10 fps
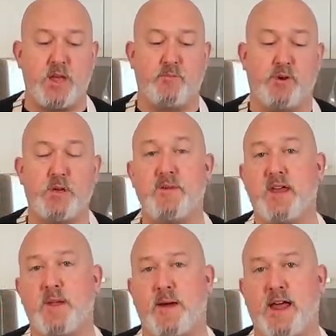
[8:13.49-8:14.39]
Put them
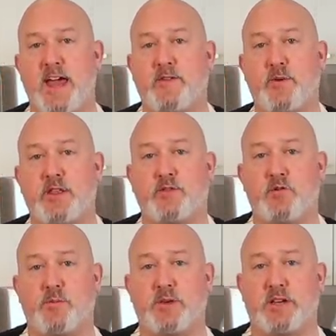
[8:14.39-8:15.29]
in about halfway through.
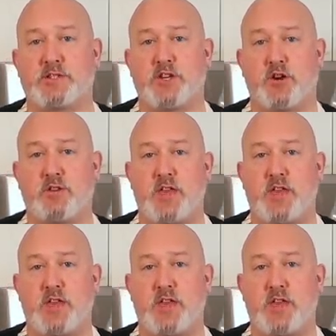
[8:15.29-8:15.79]
I'm gonna turn